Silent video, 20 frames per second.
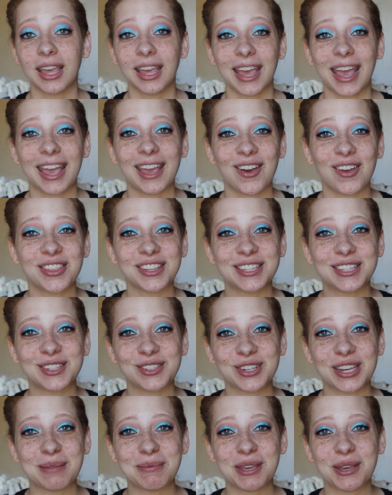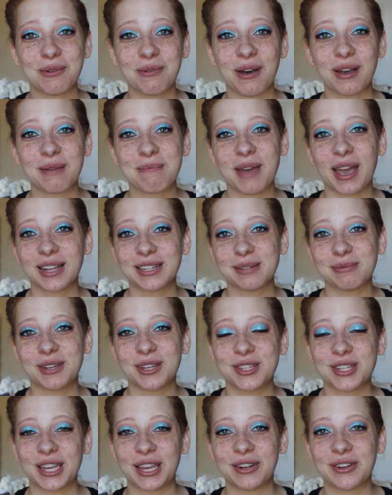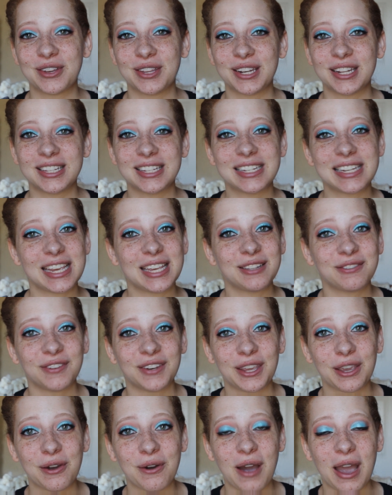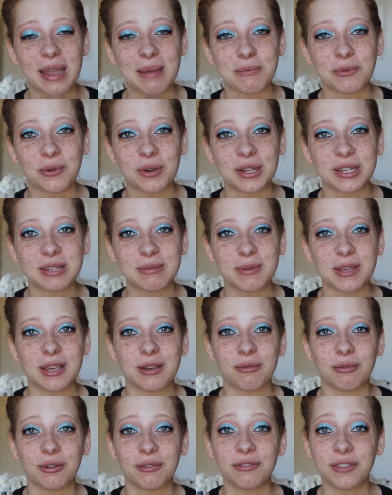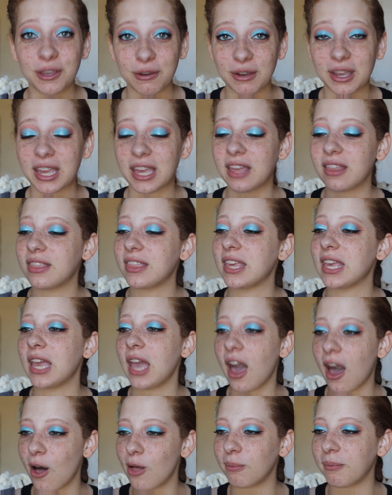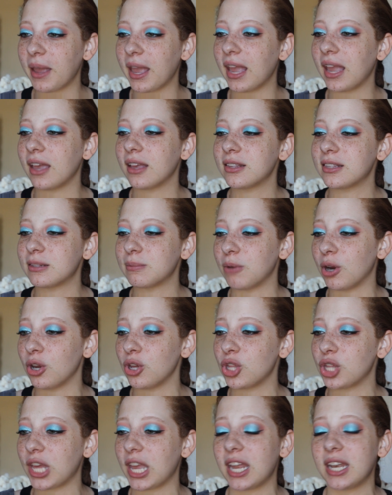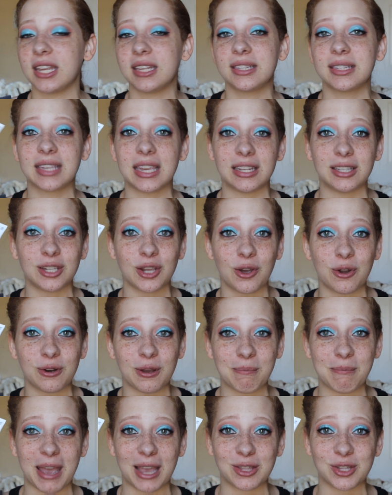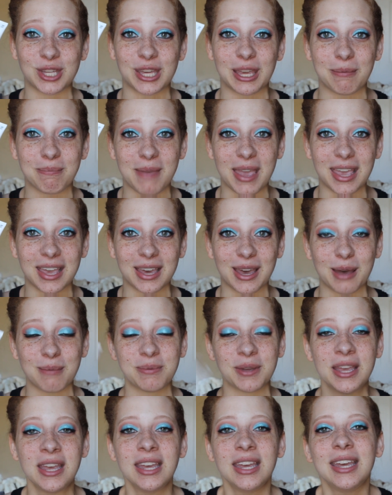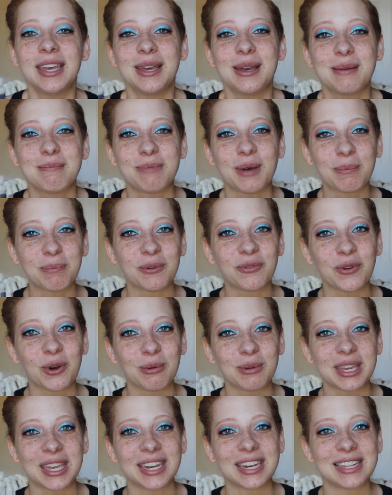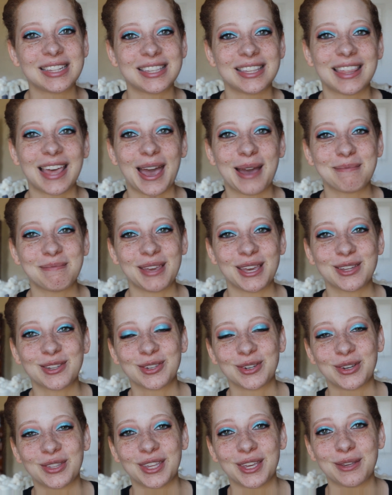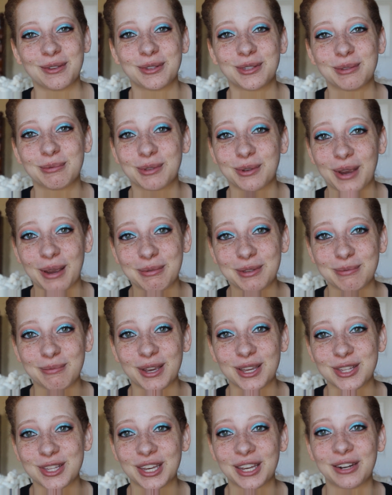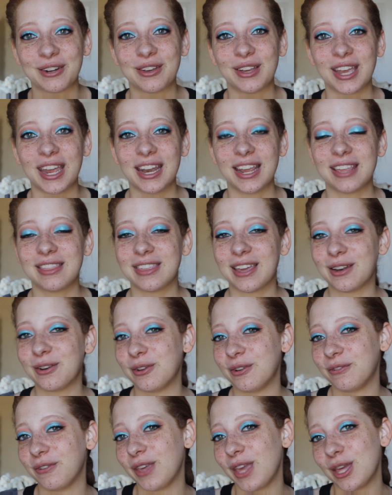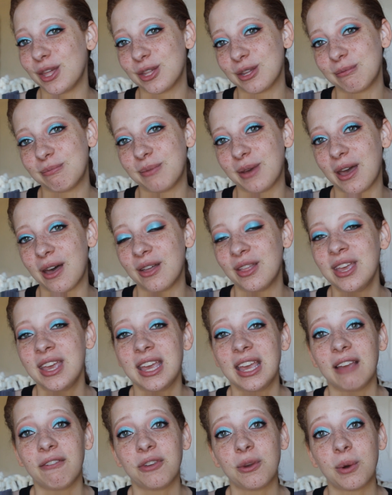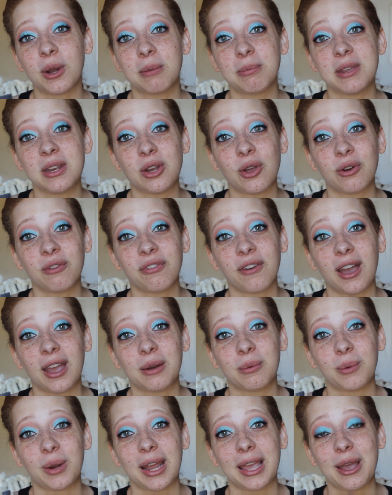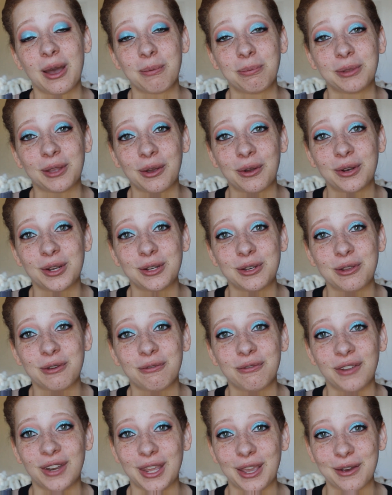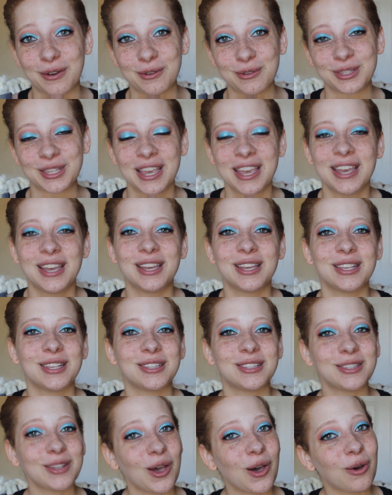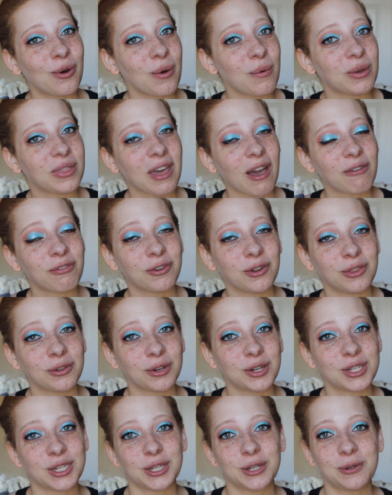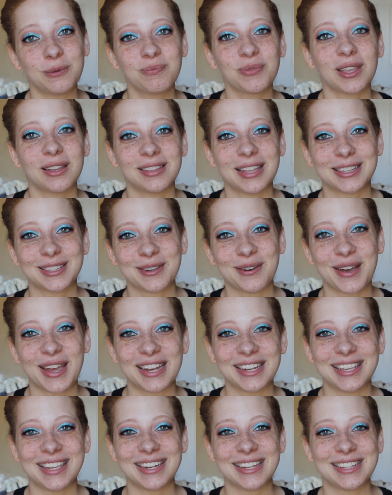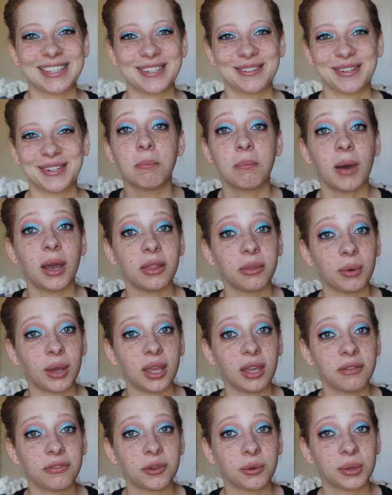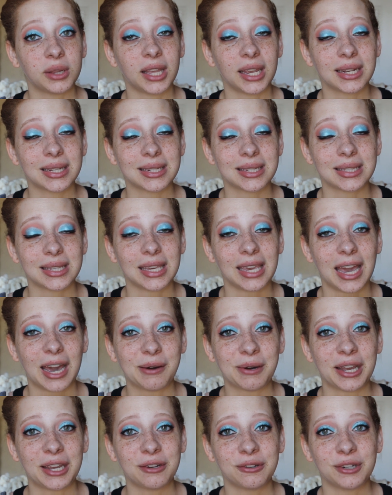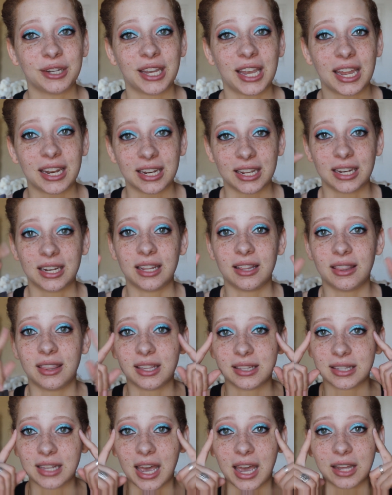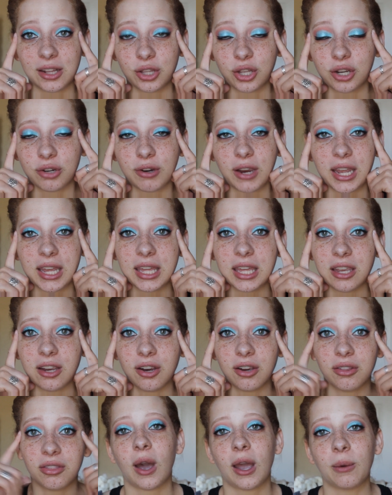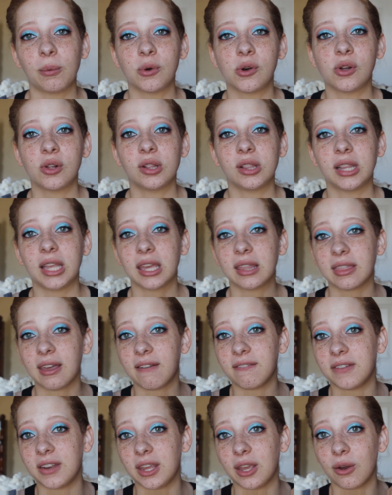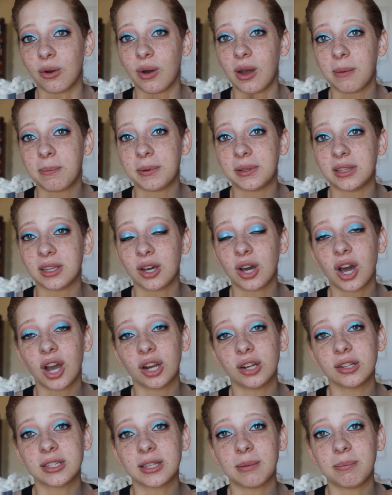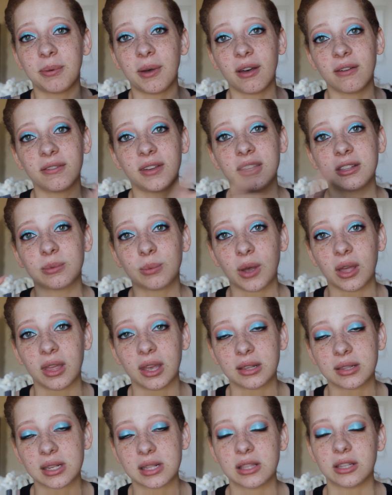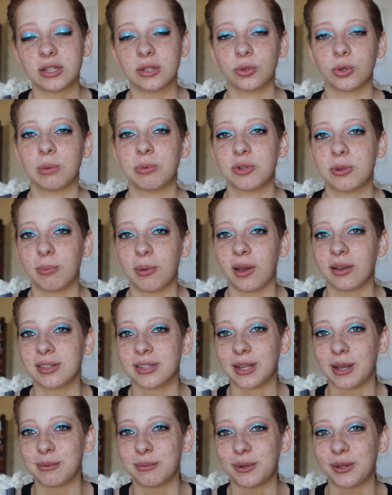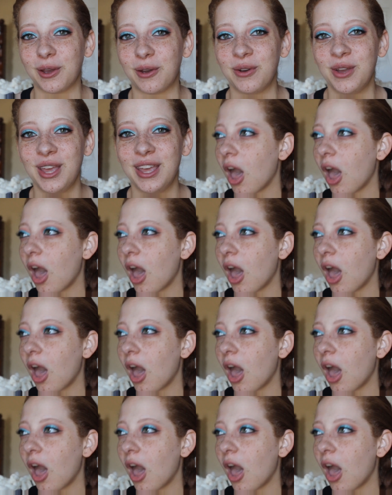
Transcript: Hey all, this is Jamie. Welcome back to my channel, and in today's video I'm going to be reviewing the Almay Smart Shade Skintone Matching Makeup. But before we get into that, make sure that you subscribe to my channel and hit that notification bell if you want to be notified when I upload new videos. So without further ado, let's go ahead and get into it. By the way, if you would like to see how I created this eye look right here, I will link that video up in the cards above as well as in the description box down below.